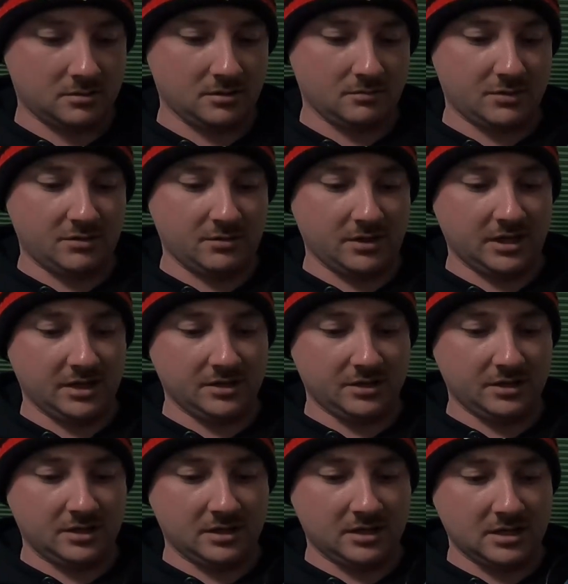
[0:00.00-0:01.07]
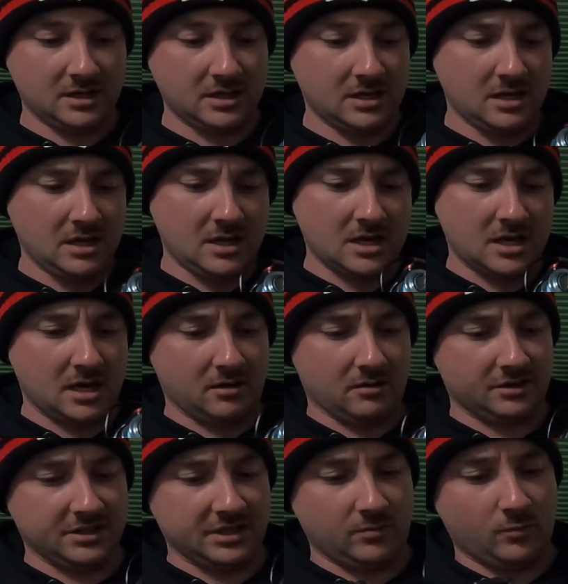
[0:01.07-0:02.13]
or maybe it is. I don't know,
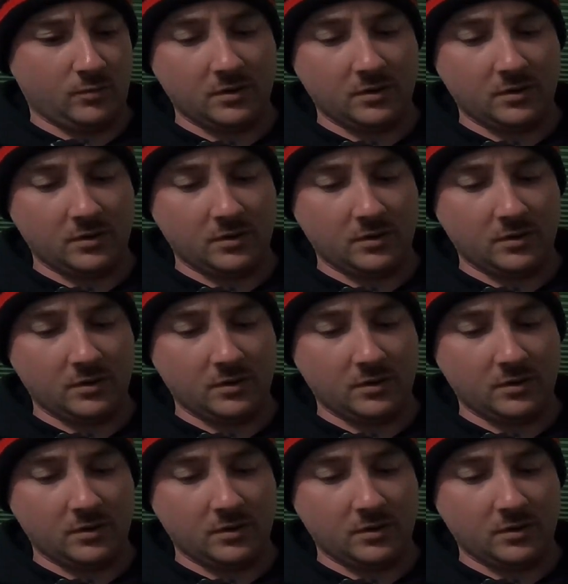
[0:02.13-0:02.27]
because on